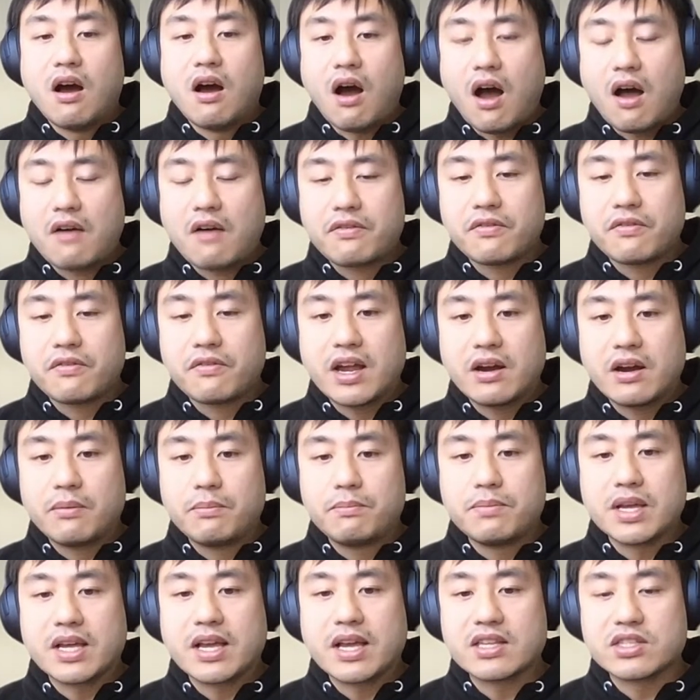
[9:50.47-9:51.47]
off of there,
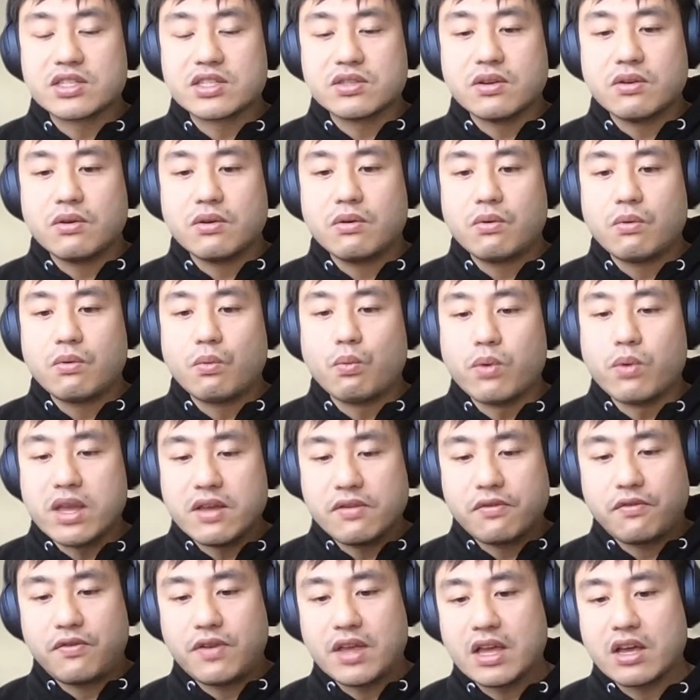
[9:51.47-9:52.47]
because we
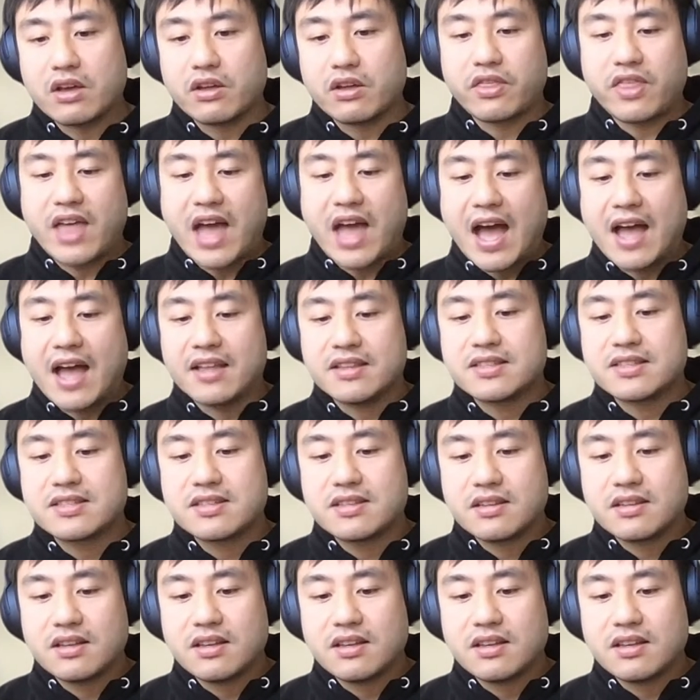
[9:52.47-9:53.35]
feel that